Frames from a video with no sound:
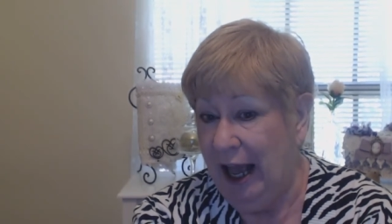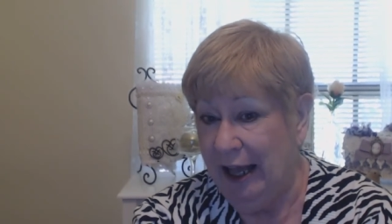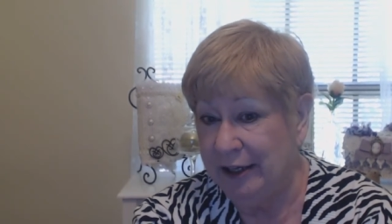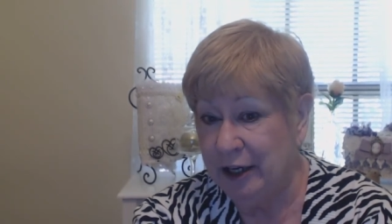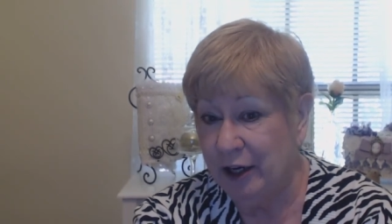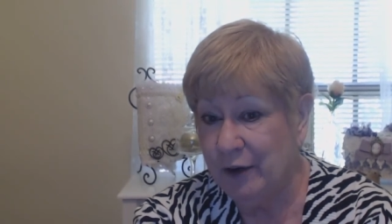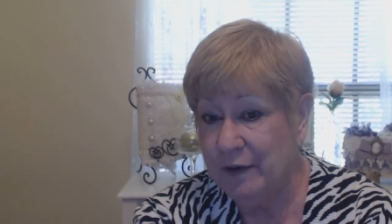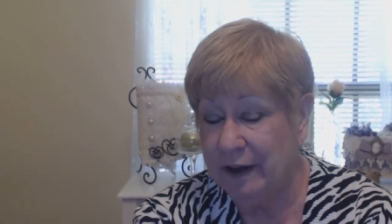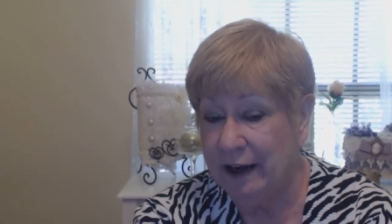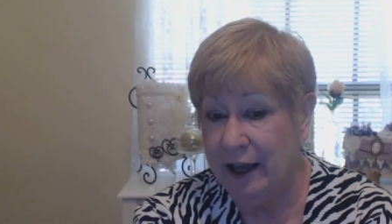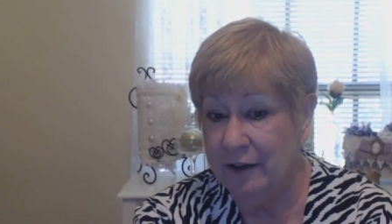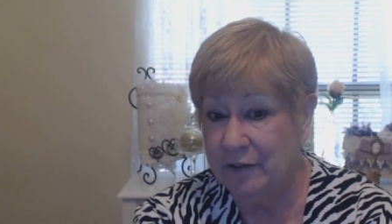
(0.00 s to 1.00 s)
I know
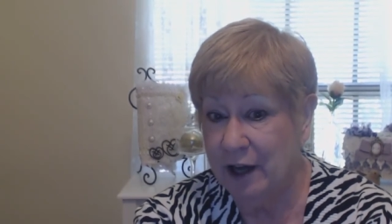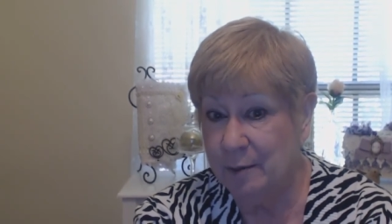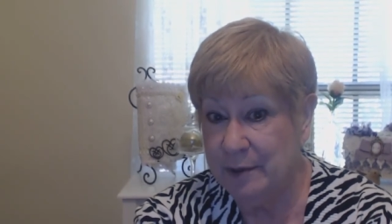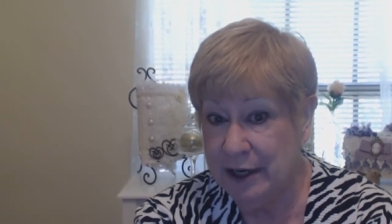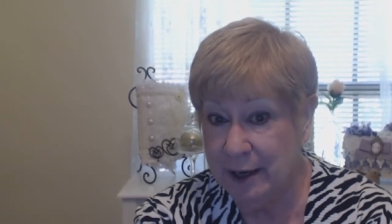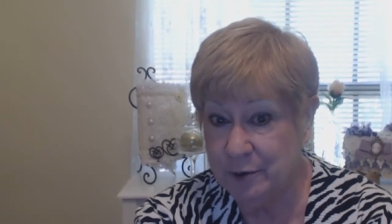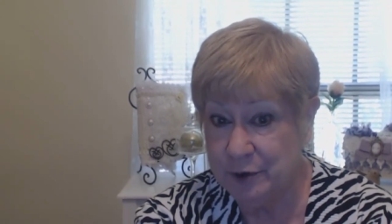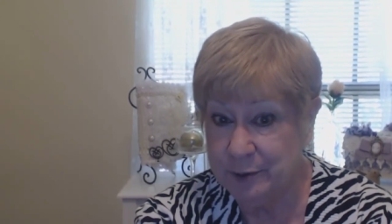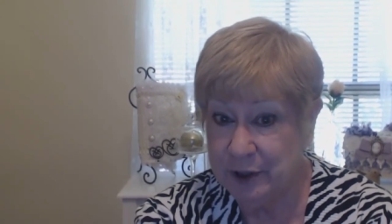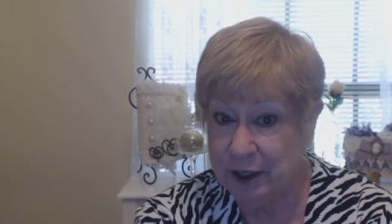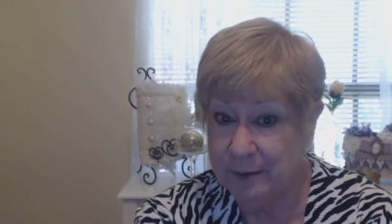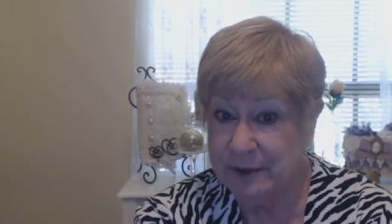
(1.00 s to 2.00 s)
that I have not been able to
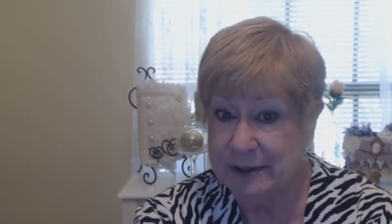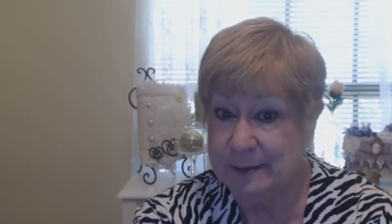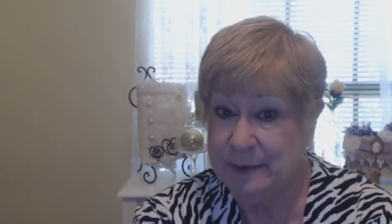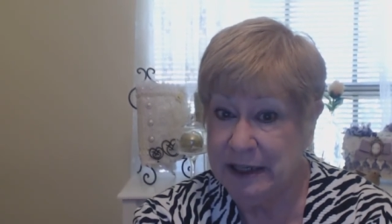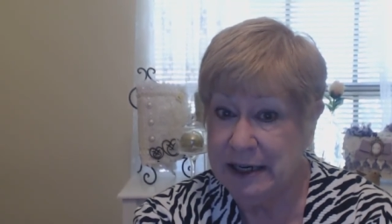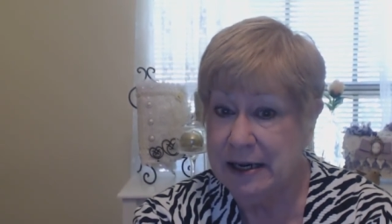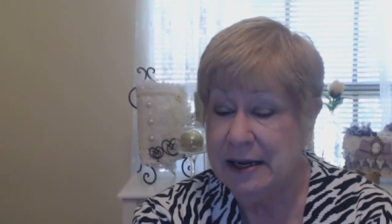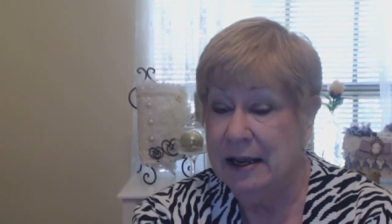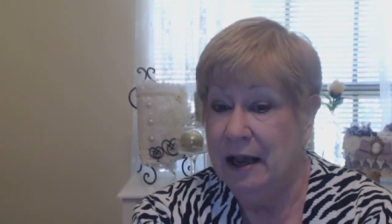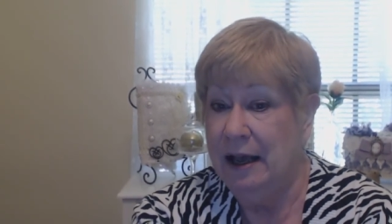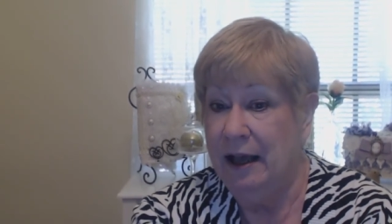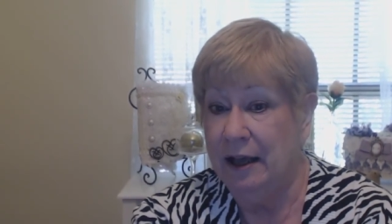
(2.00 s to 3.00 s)
put up as many
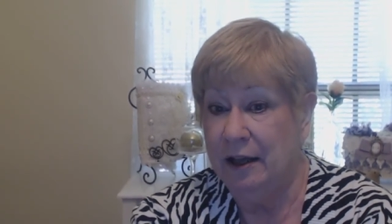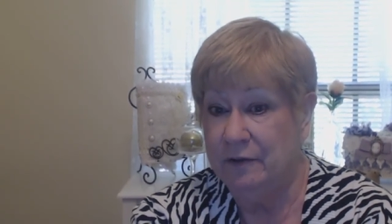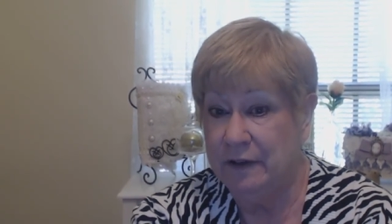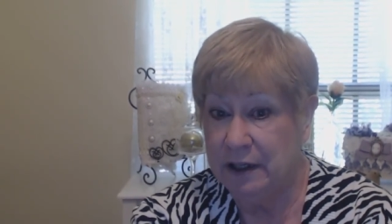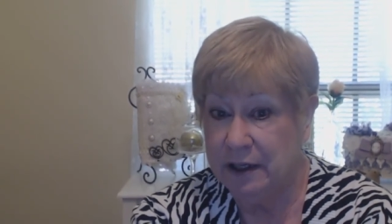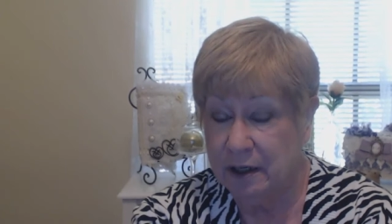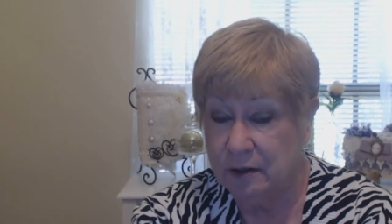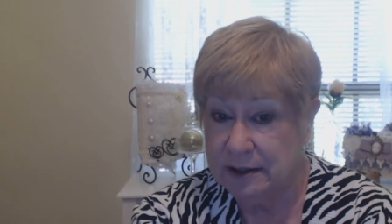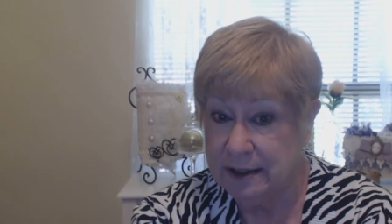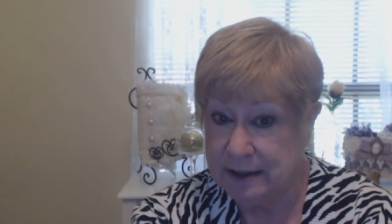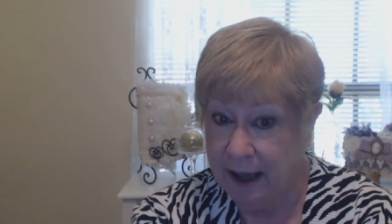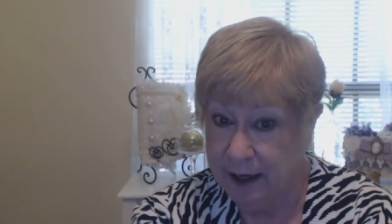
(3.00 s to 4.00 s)
uh, videos
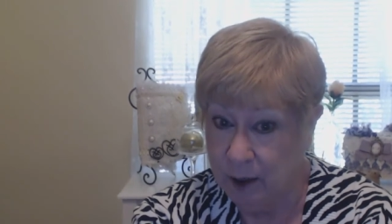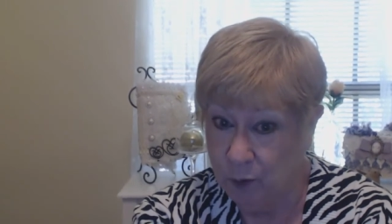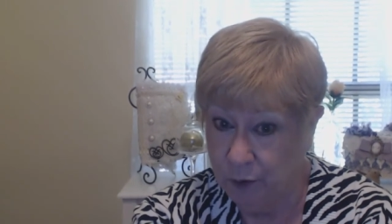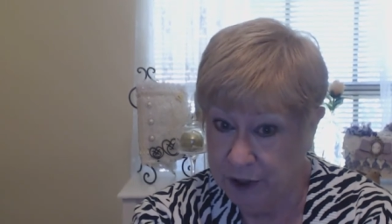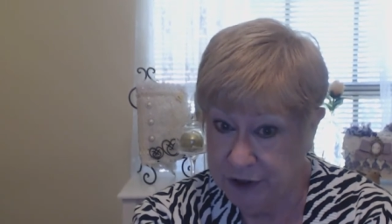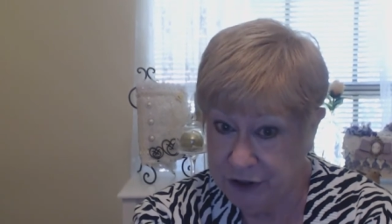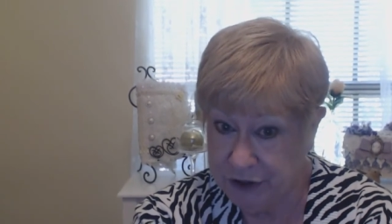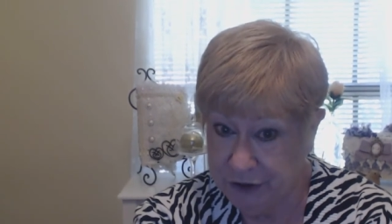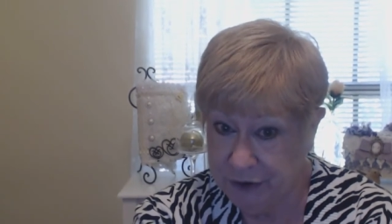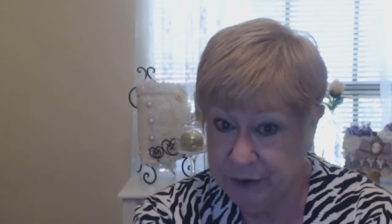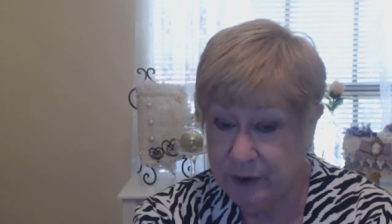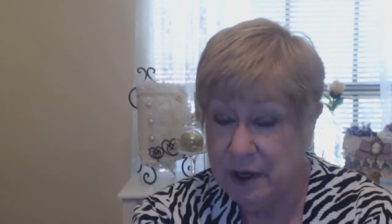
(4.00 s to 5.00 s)
as I had wanted
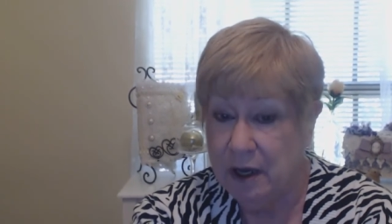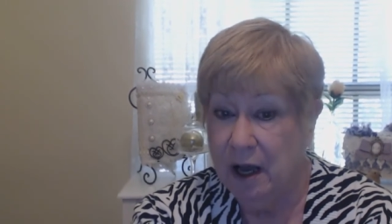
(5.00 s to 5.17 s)
to